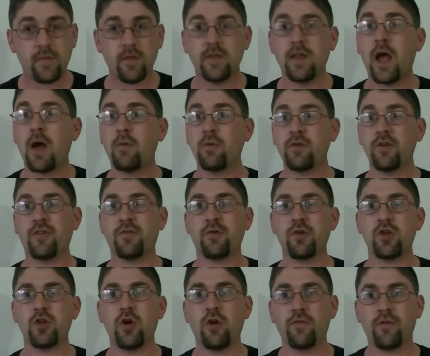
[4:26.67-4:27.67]
Now when you
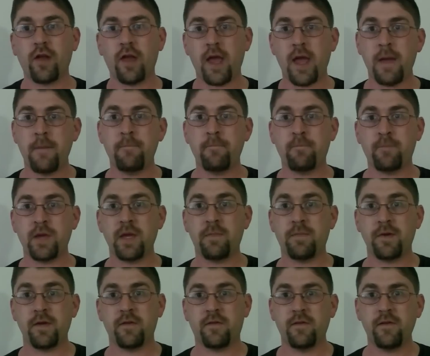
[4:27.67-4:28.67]
switch over to
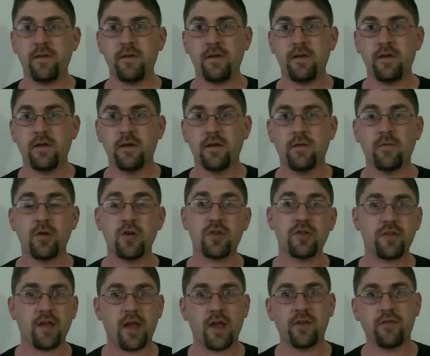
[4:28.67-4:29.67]
MPPT,
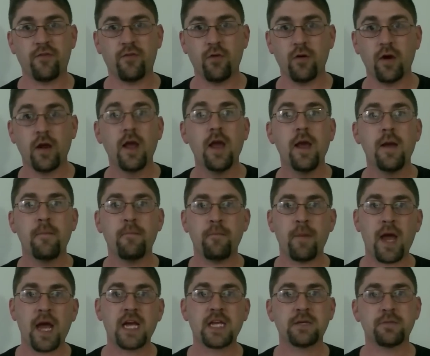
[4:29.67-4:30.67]
which stands for
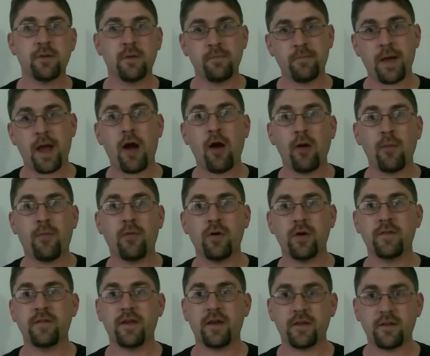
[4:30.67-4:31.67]
Maximum
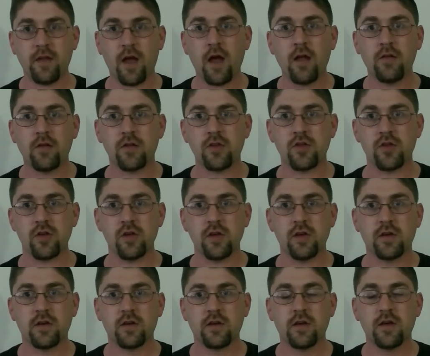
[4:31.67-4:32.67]
PowerPoint
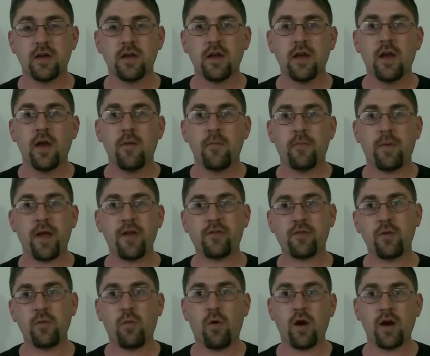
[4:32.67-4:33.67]
Technology,
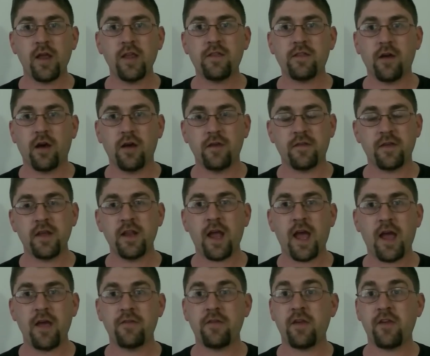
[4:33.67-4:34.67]
basically what it does, it
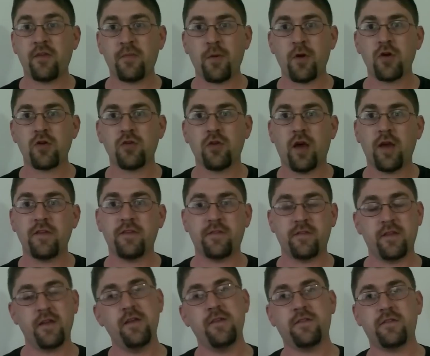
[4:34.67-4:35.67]
has a specialized
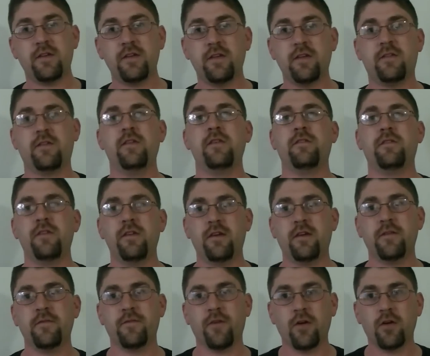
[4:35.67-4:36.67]
DC to DC
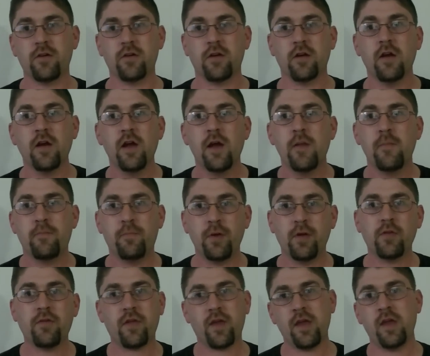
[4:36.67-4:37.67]
converter
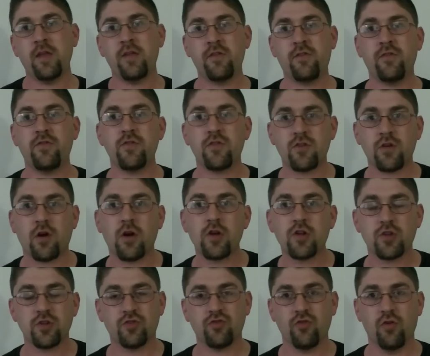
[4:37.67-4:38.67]
built into the
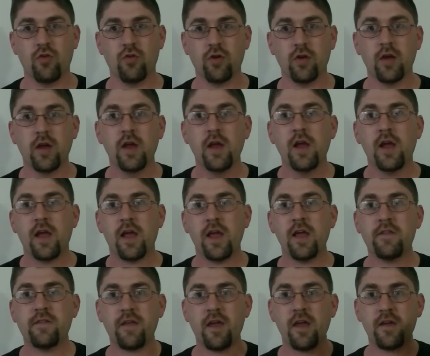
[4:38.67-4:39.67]
charge controller.
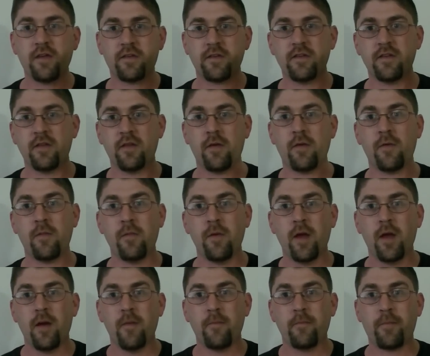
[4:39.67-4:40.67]
It takes in the
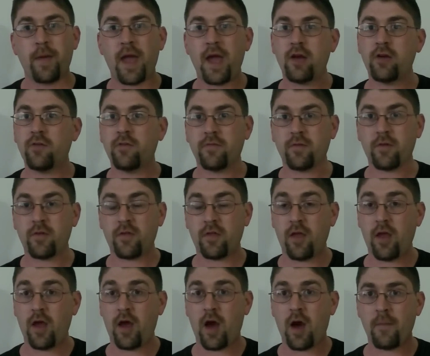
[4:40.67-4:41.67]
panel,
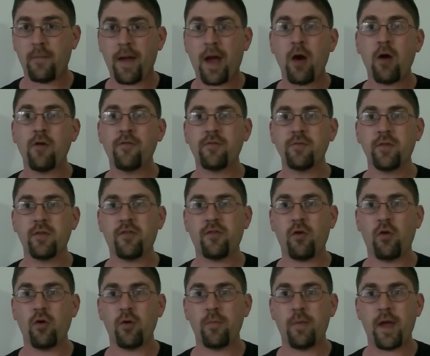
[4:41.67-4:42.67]
the uh, power from the
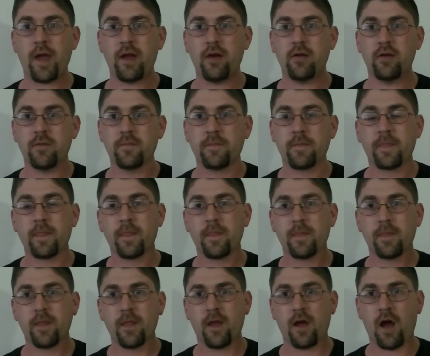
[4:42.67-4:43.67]
solar panel,
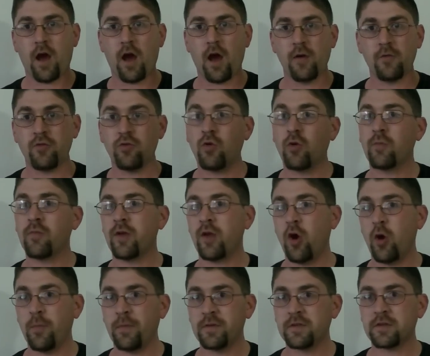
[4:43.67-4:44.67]
uh, normally
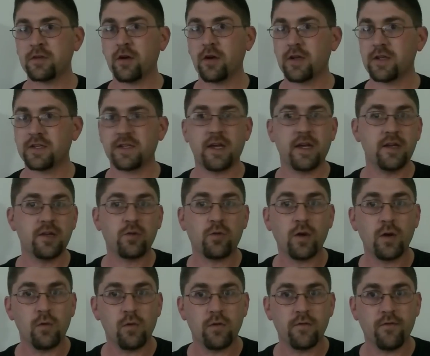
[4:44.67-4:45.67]
open circuit, say
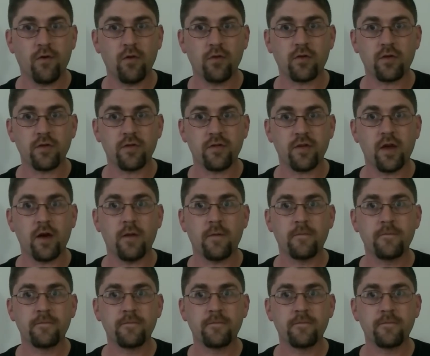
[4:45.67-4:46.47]
21 volts or so.